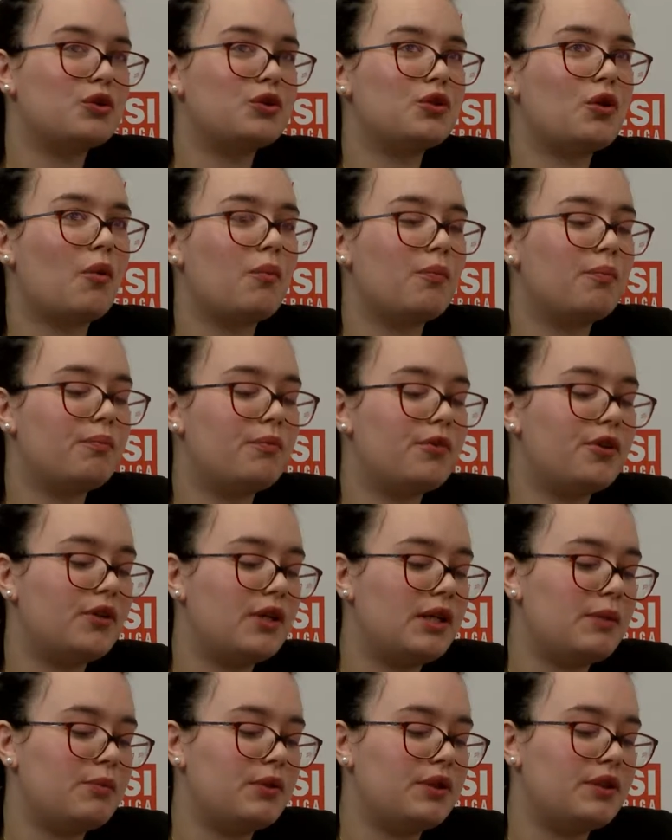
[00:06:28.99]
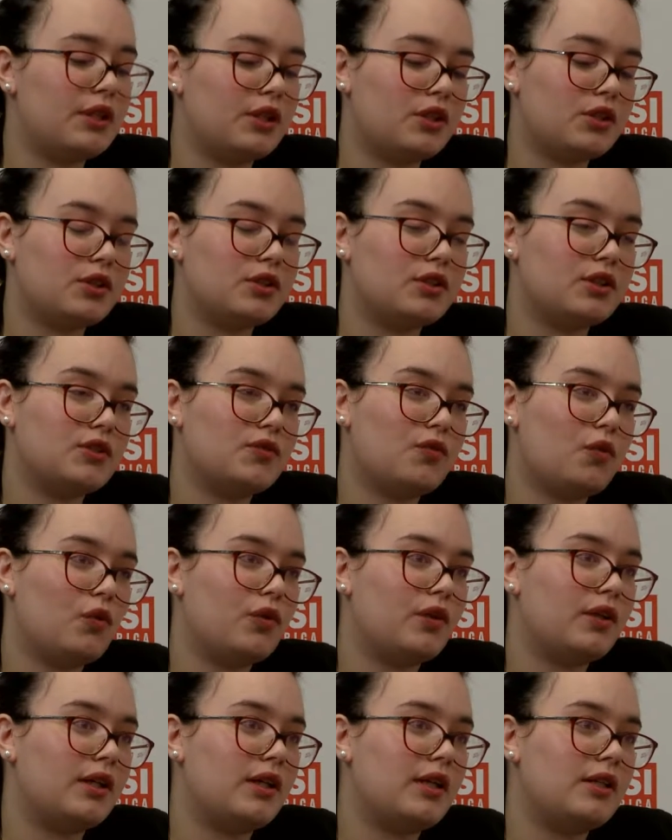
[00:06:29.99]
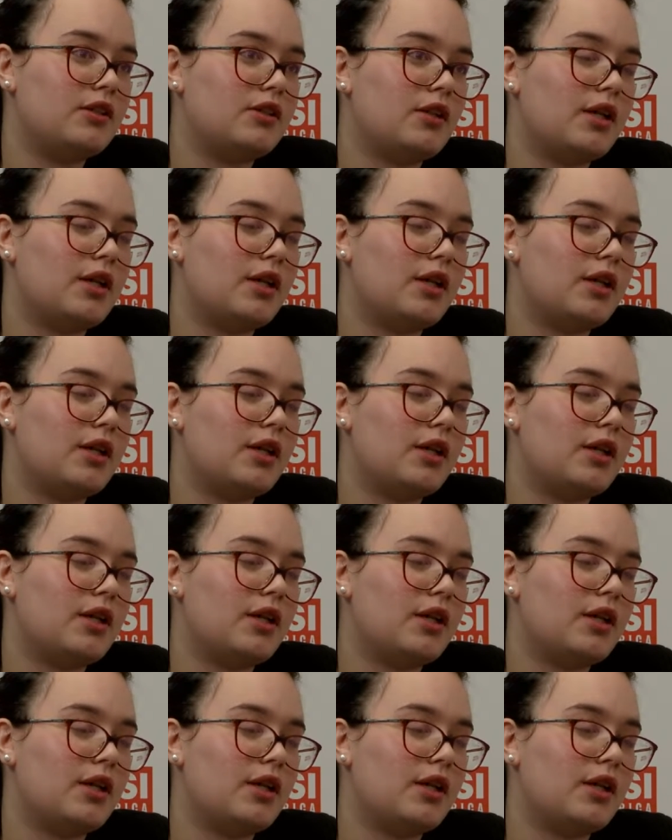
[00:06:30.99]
top 3 predictions for the